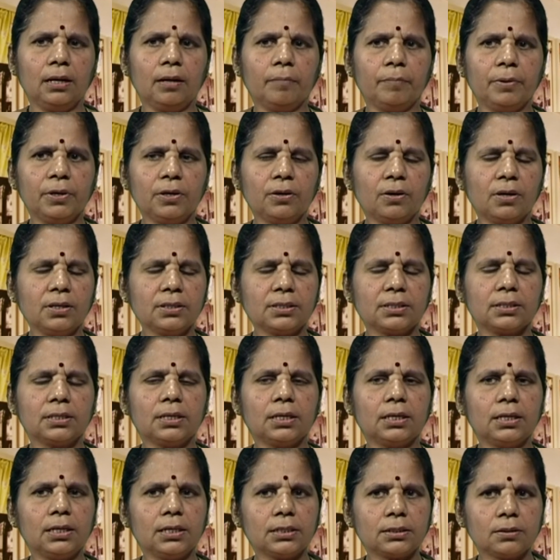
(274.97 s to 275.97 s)
because
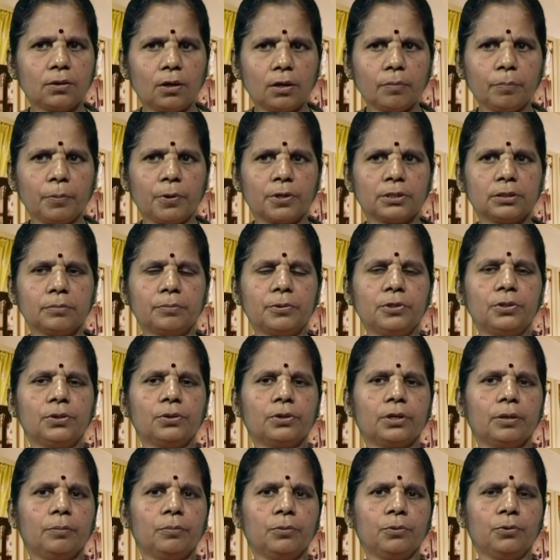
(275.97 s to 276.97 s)
it's not possible to
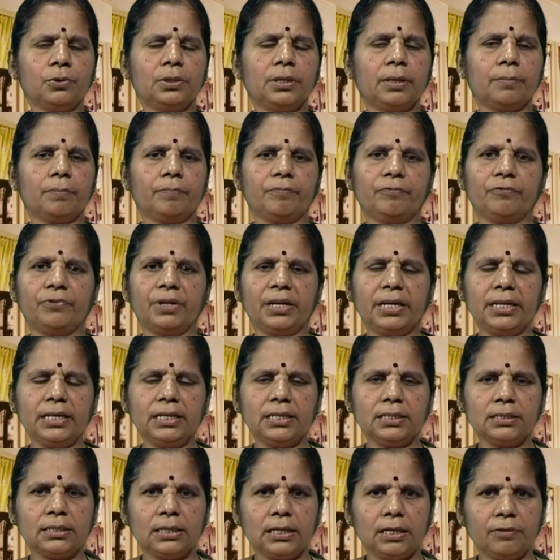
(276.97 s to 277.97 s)
remove them very
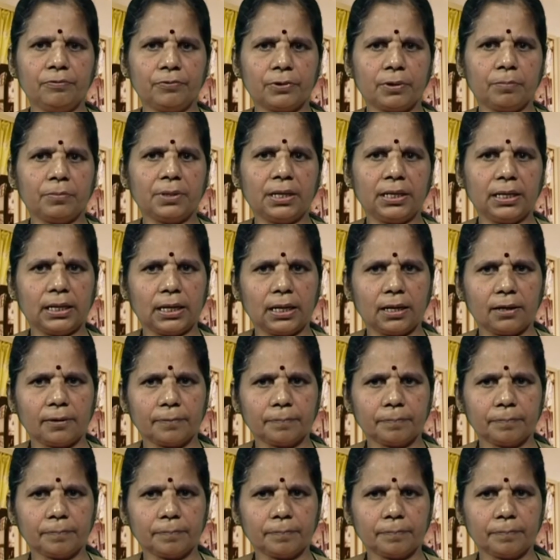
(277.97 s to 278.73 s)
easily from the yarn.